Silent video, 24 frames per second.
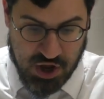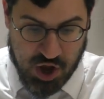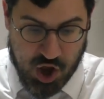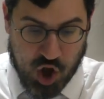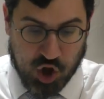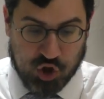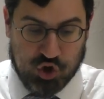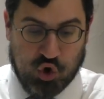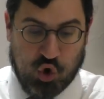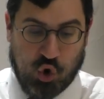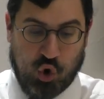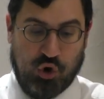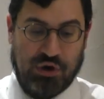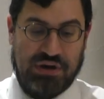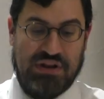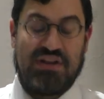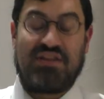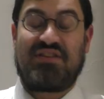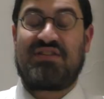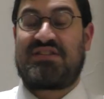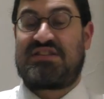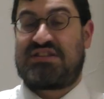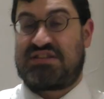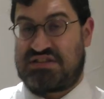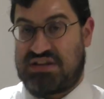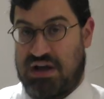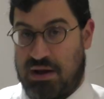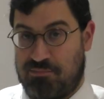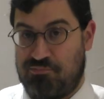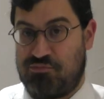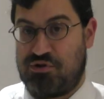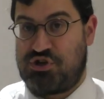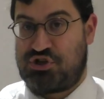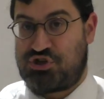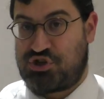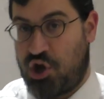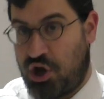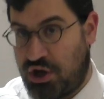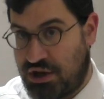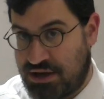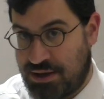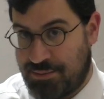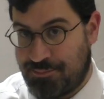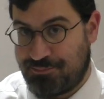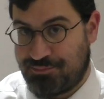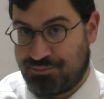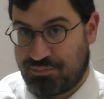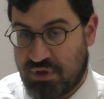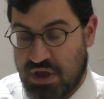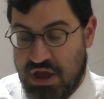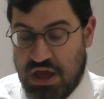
According to some Rishonim,